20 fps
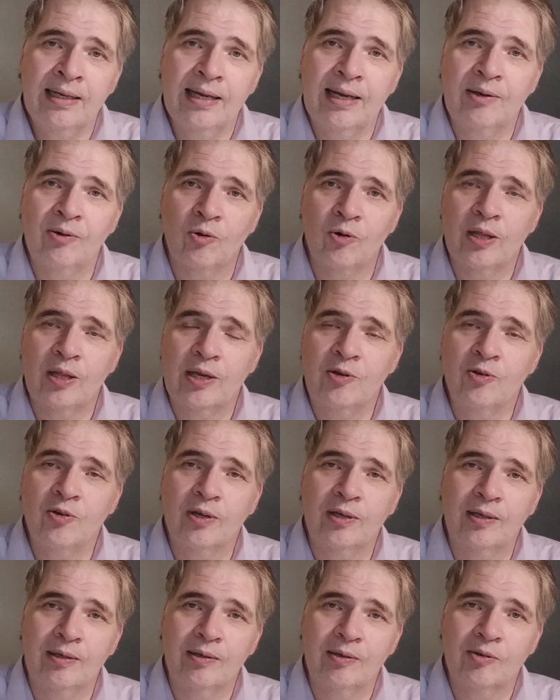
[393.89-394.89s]
in order that you
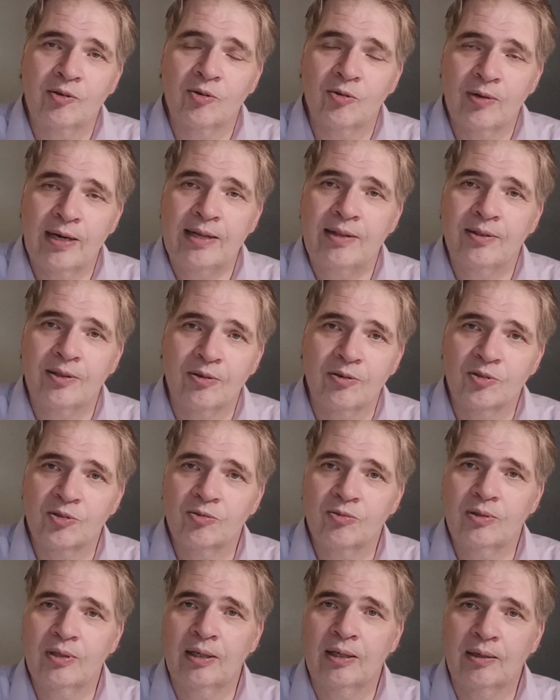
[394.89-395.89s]
can create those
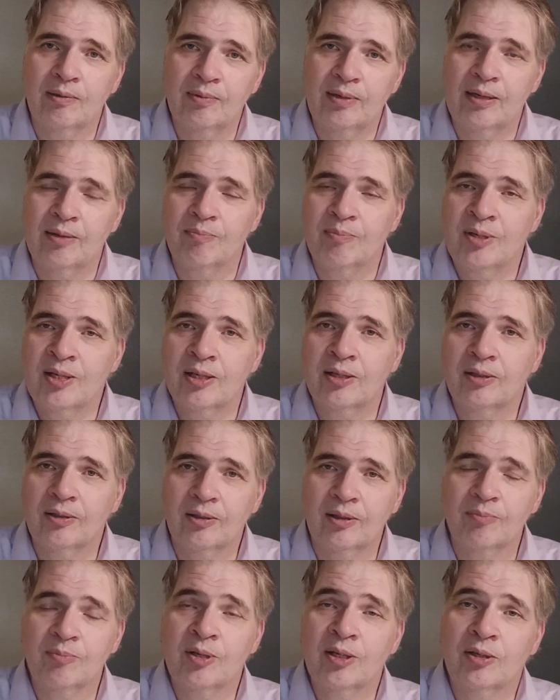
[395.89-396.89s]

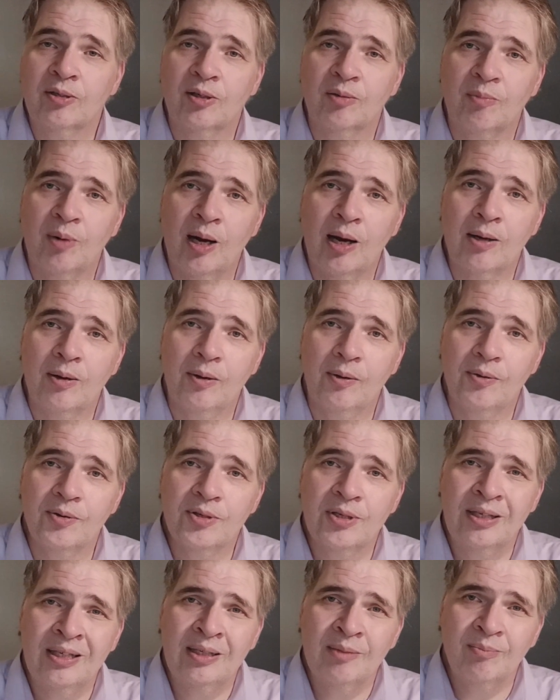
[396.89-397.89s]
particular
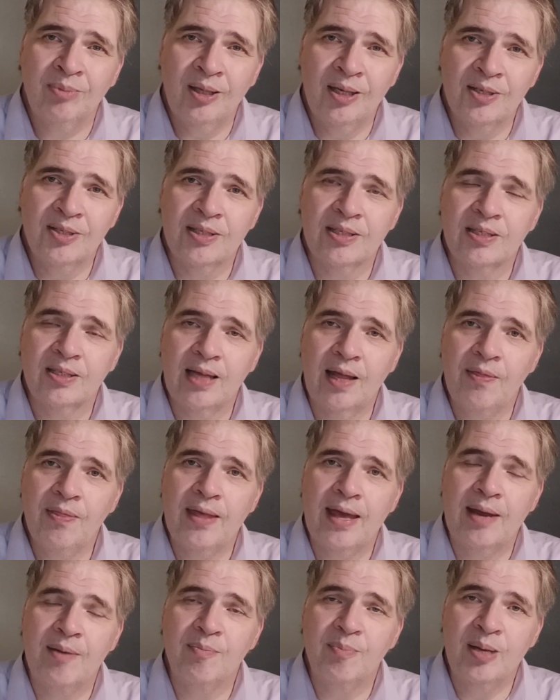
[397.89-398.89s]
models. Plus, it's not
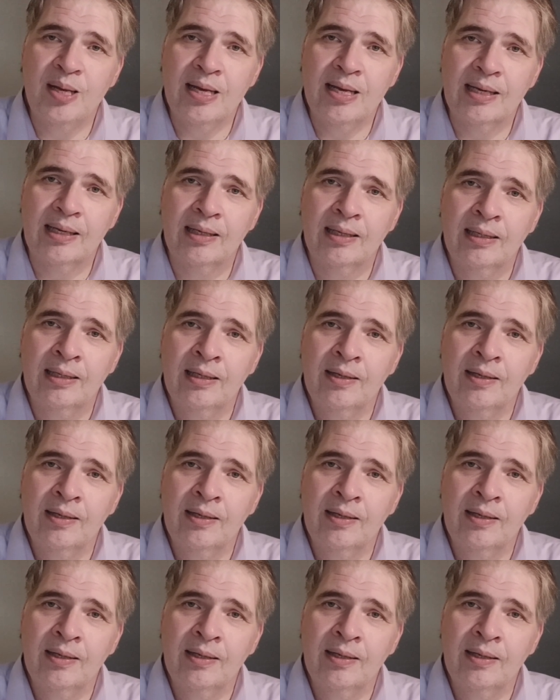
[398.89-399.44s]
that big.